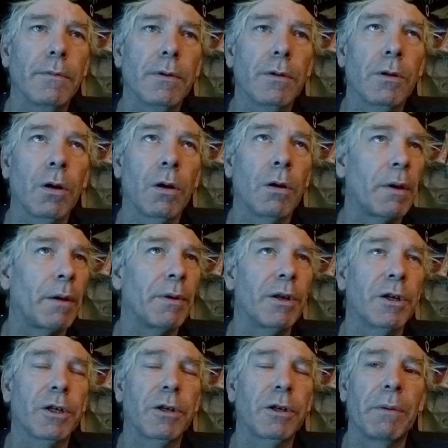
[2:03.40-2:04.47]
Or maybe
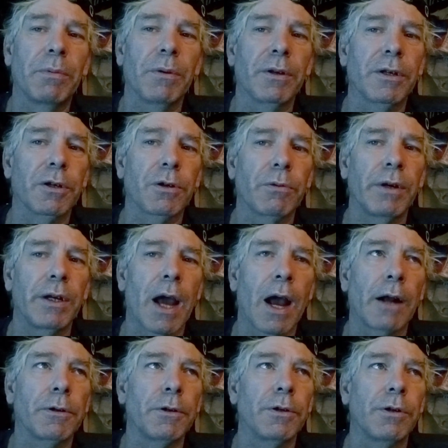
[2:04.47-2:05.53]
there's the people at the Screen
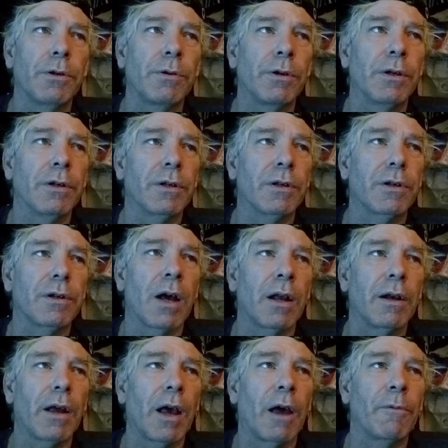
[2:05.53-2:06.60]
Actors Union that's not
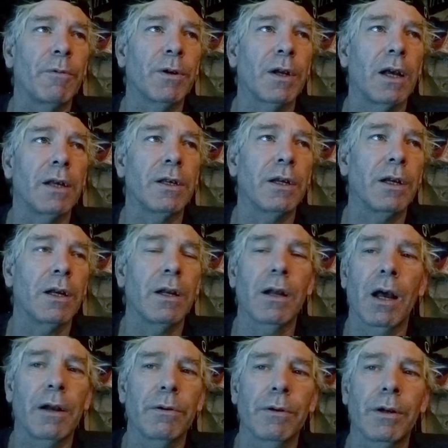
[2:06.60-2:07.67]
advertising it.
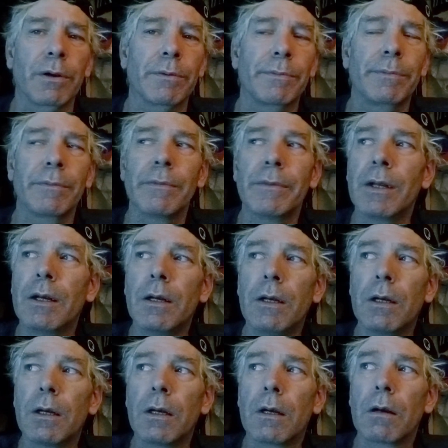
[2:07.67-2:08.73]
I don't know.
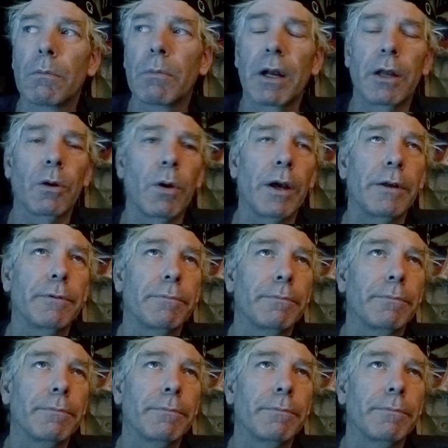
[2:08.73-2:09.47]
But either way,